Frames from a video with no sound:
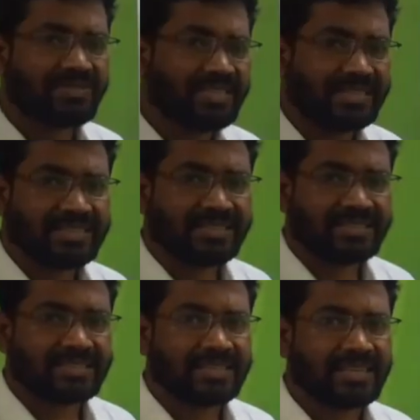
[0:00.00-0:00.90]

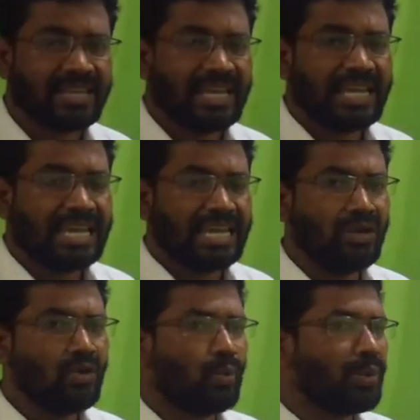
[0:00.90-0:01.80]
sentence,
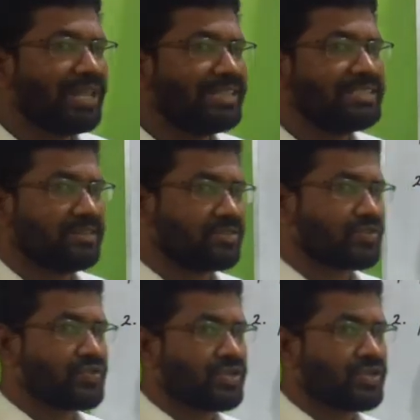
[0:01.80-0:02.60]
you will just